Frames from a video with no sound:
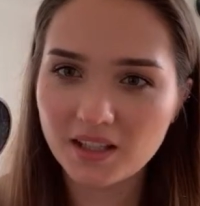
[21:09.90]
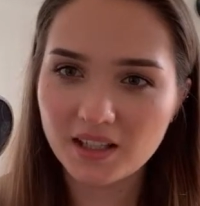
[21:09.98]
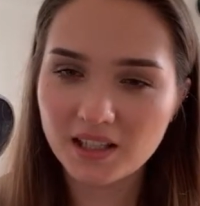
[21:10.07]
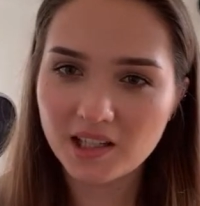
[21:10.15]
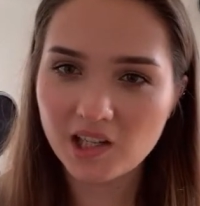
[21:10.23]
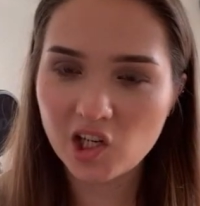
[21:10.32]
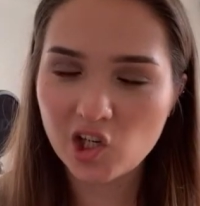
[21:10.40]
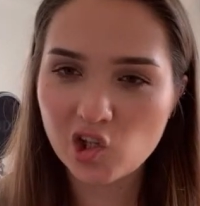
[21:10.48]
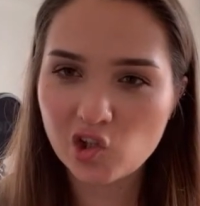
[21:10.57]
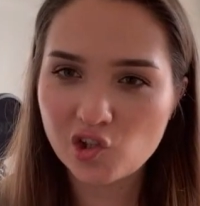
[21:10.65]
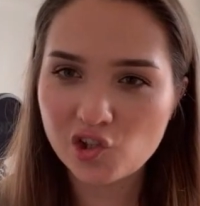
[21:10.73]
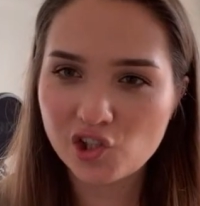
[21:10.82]
if you're
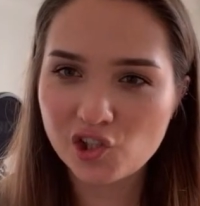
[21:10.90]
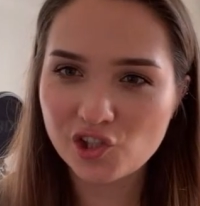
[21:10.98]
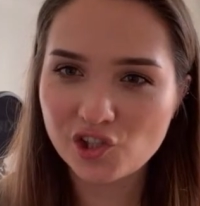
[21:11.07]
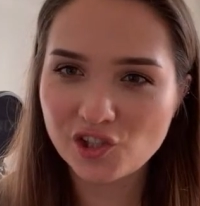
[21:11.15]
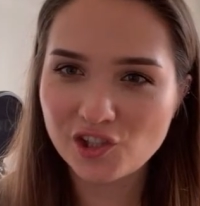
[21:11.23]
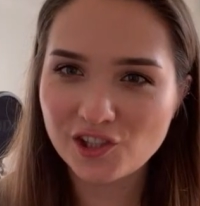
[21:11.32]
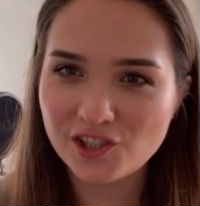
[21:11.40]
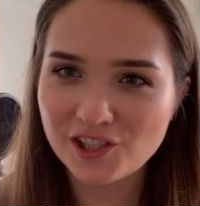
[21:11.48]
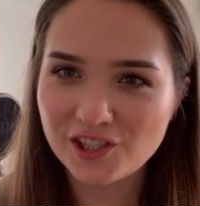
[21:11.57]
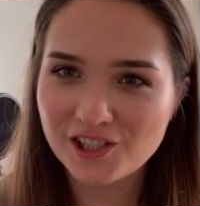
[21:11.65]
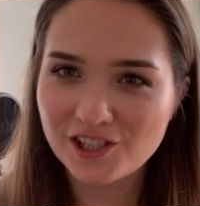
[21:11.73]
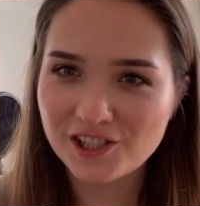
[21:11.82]
really cool, we can
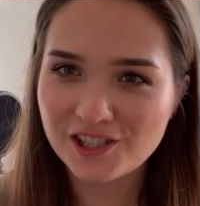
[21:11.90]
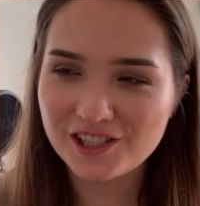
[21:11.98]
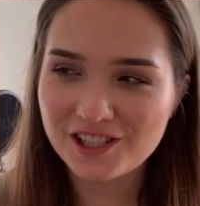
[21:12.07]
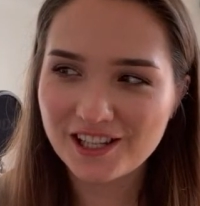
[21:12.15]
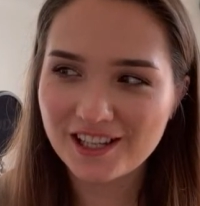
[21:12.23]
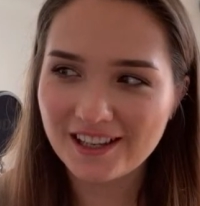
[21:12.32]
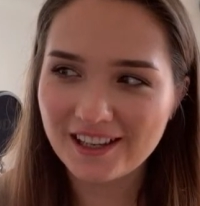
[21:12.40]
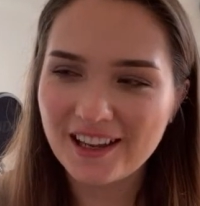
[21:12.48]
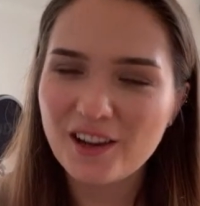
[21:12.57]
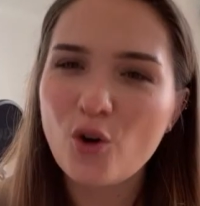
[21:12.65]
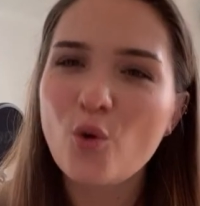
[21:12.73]
let you in. If you're not like